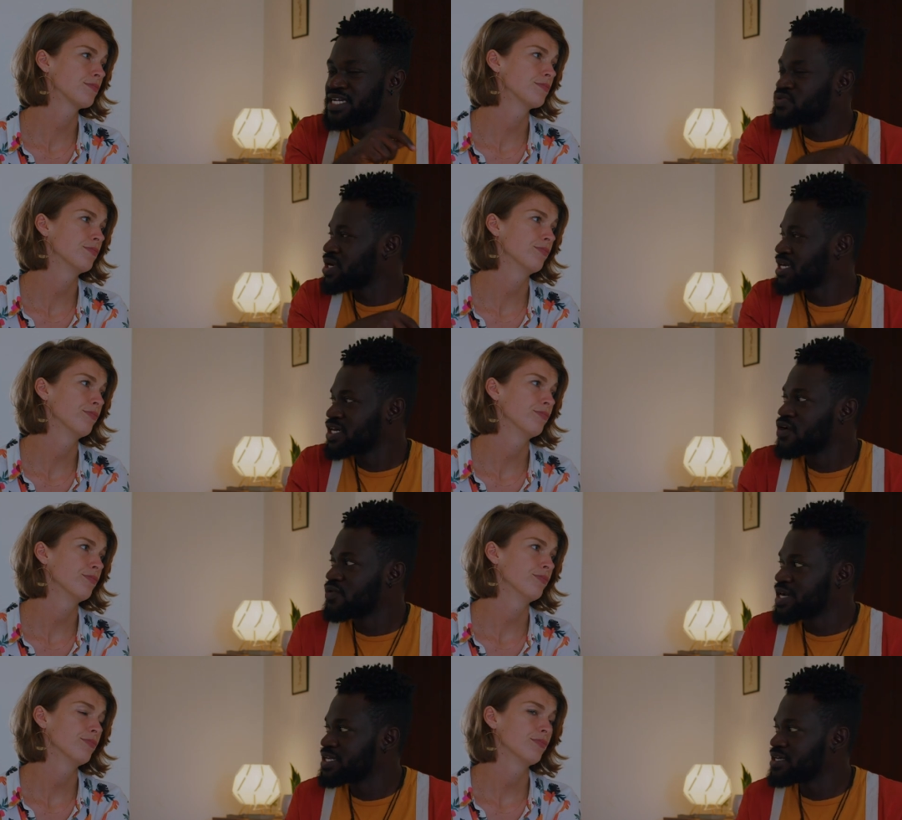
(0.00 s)
Speaker 1: a network here
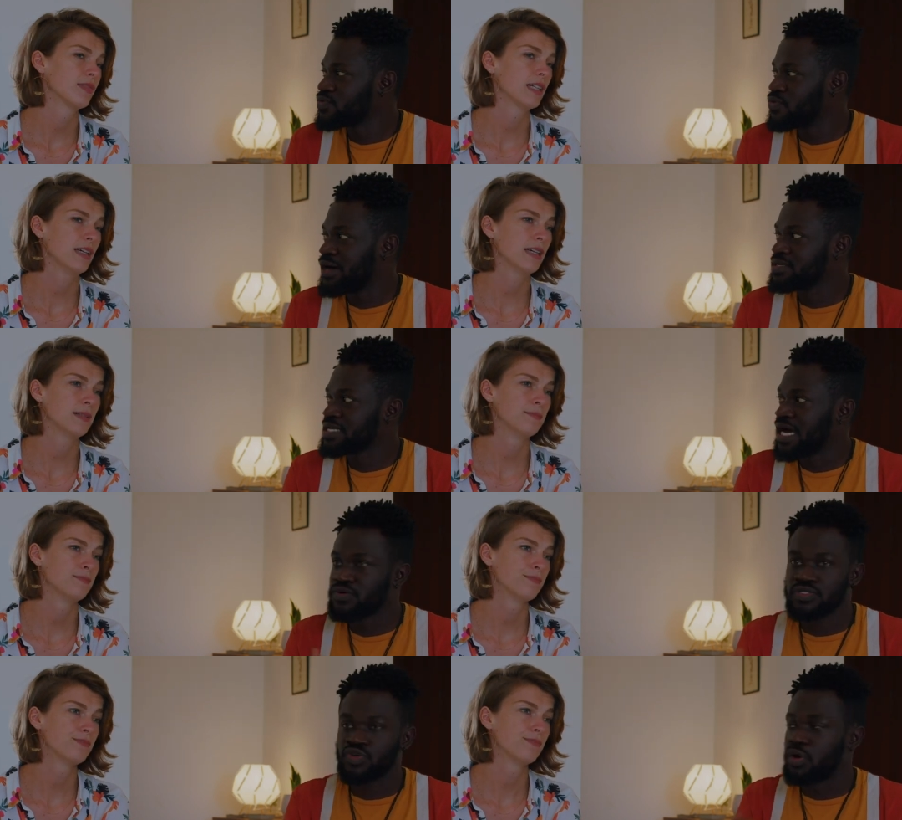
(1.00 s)
already, whilst yeah. I
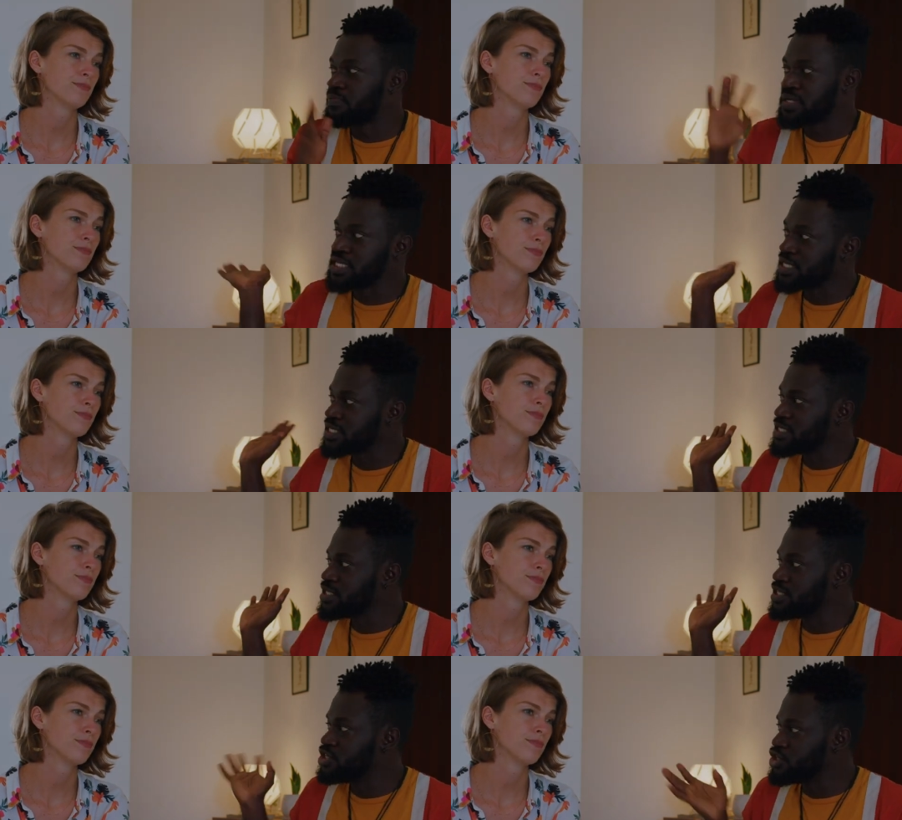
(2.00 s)
was completely
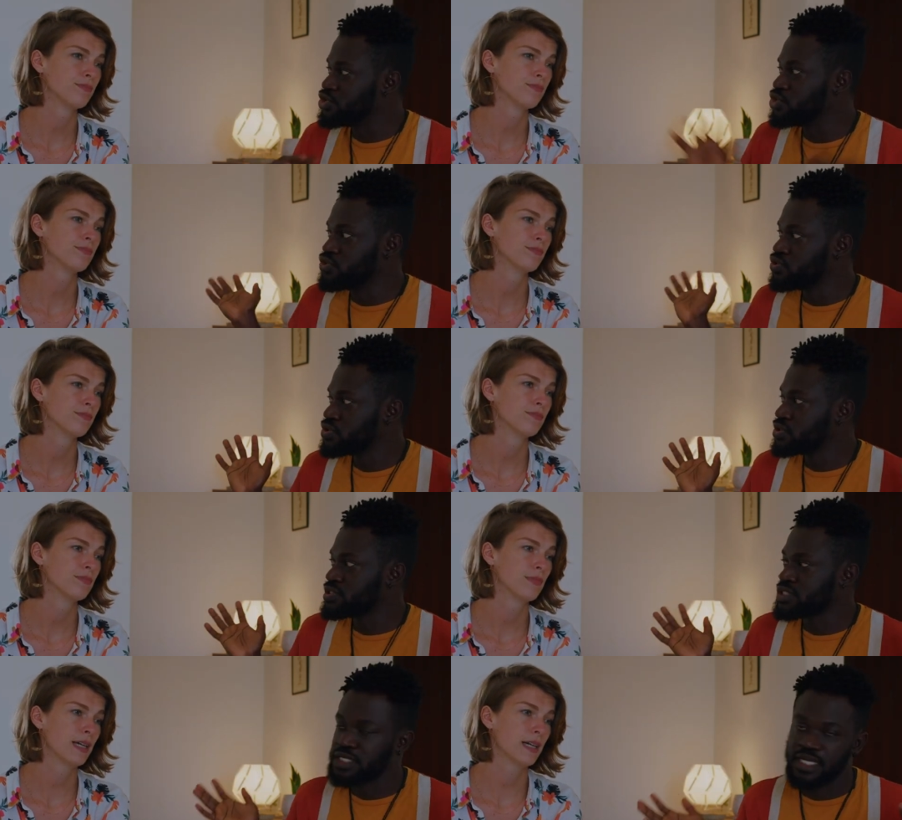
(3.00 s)
new
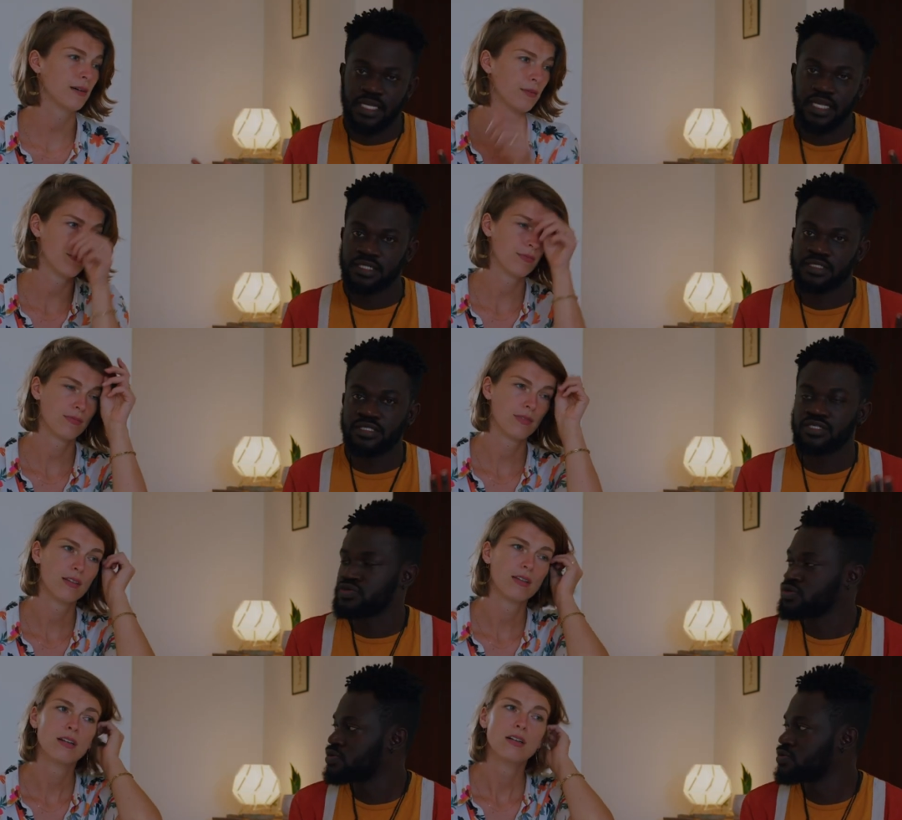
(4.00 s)
to the yeah. Netherlands.
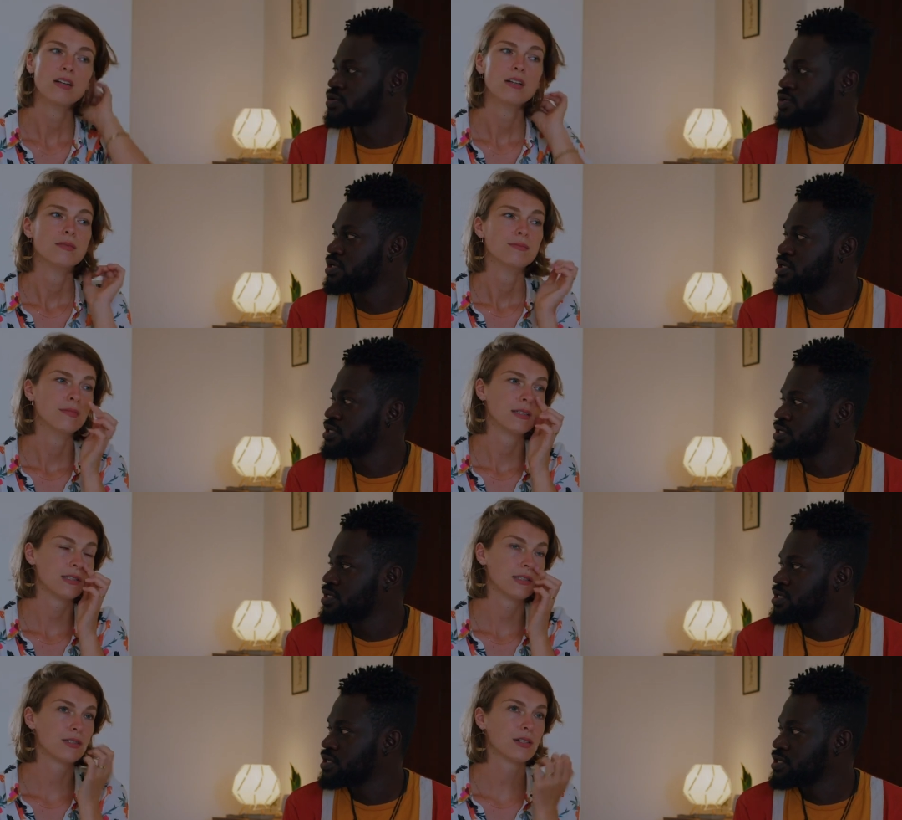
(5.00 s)
So
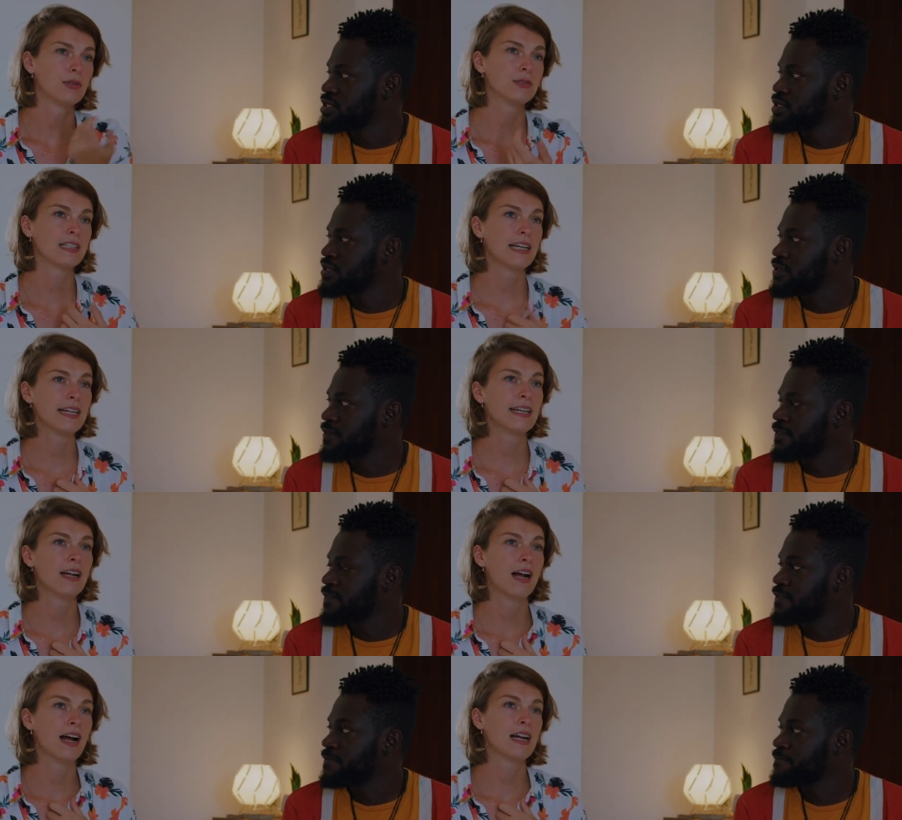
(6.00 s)
Speaker 2: so
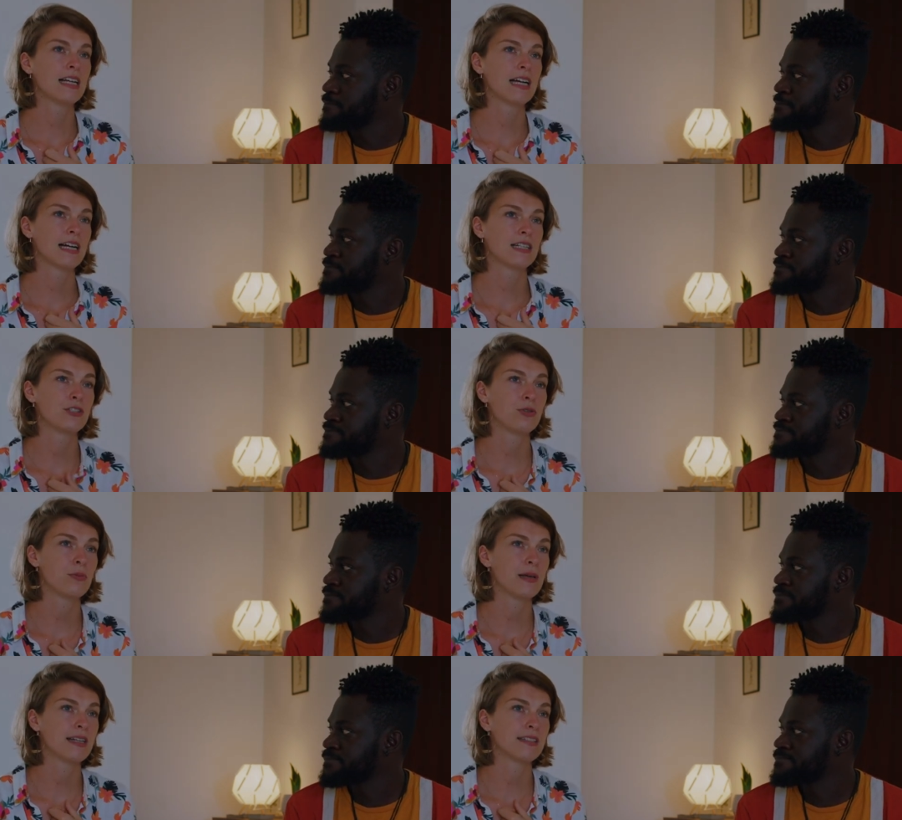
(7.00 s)
then I had to
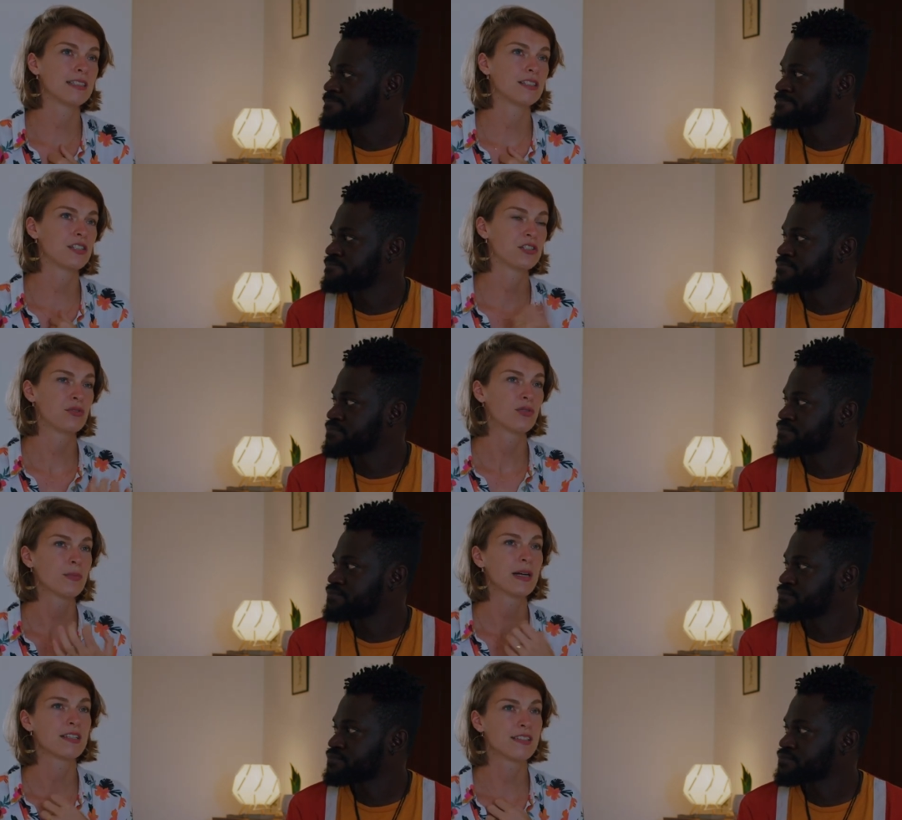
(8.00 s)
make the decision
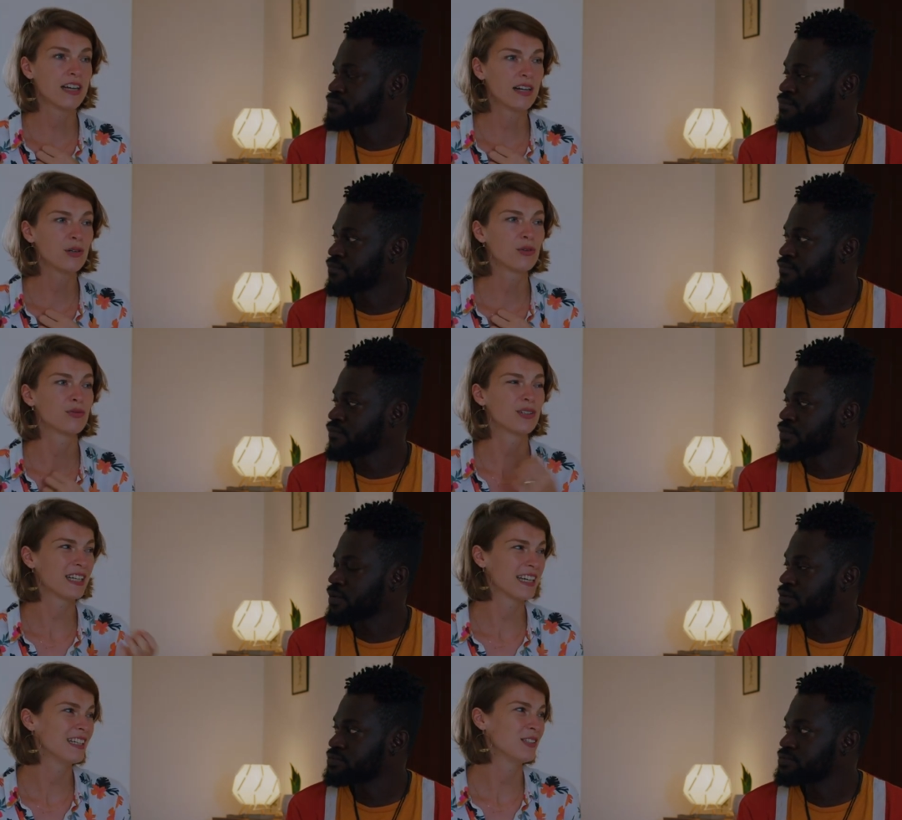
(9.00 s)
for myself
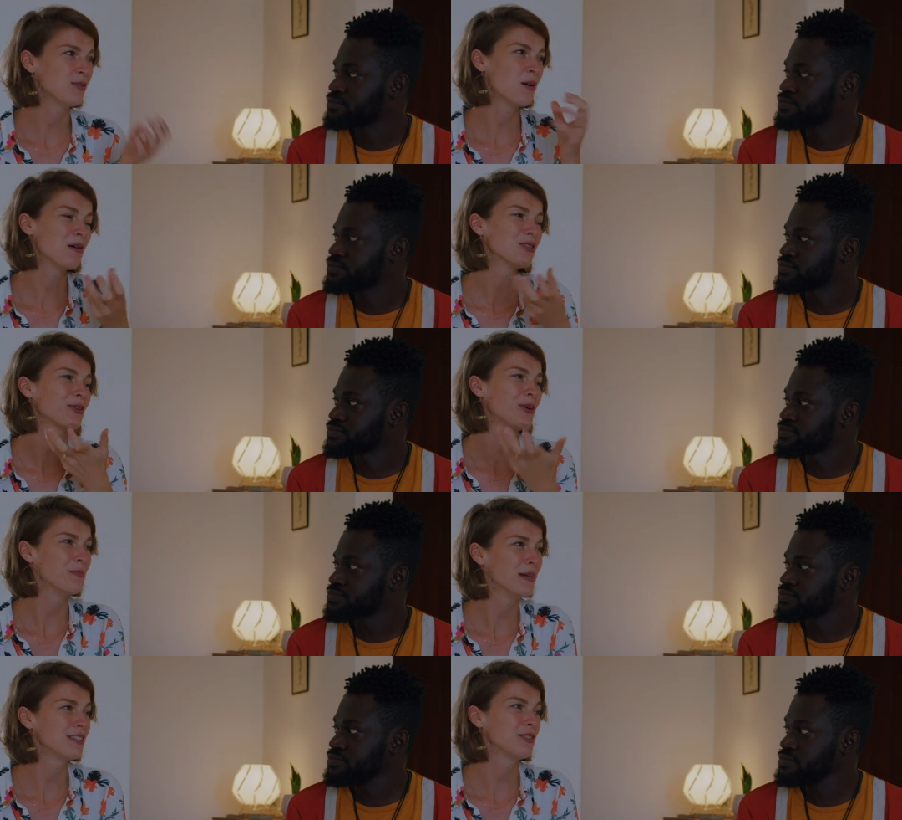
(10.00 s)
again, do I want to
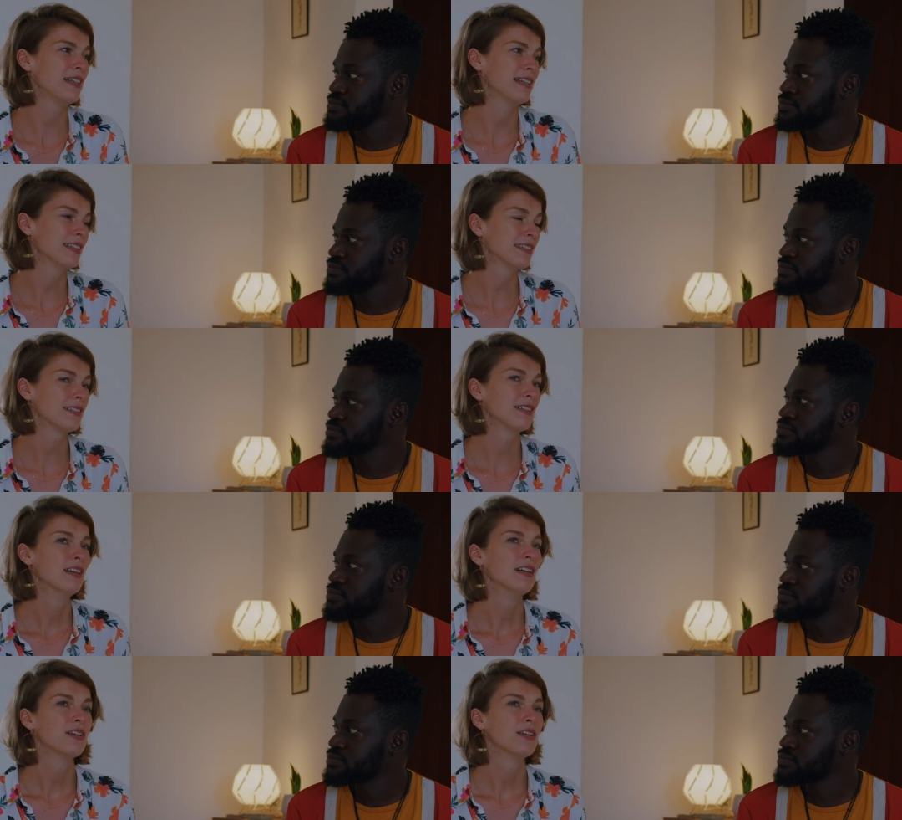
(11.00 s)
commit to this?